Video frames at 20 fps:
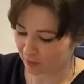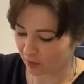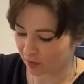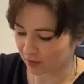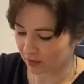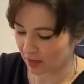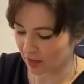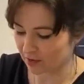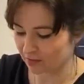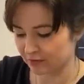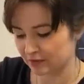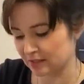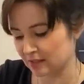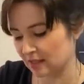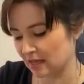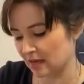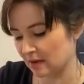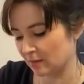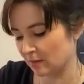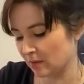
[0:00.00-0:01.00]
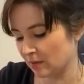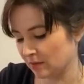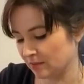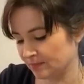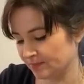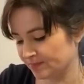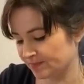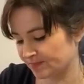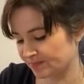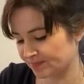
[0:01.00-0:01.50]
one over to that one.
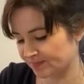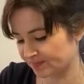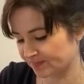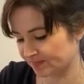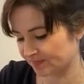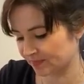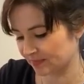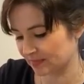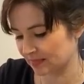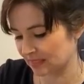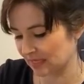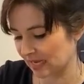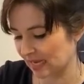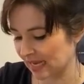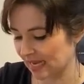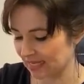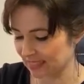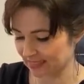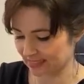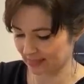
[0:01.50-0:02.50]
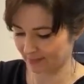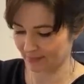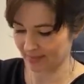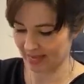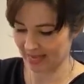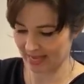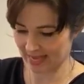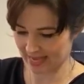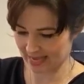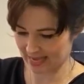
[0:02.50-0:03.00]
It's a
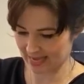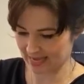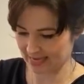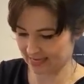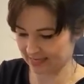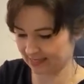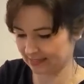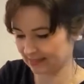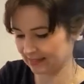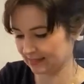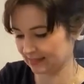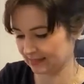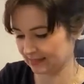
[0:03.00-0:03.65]
pain.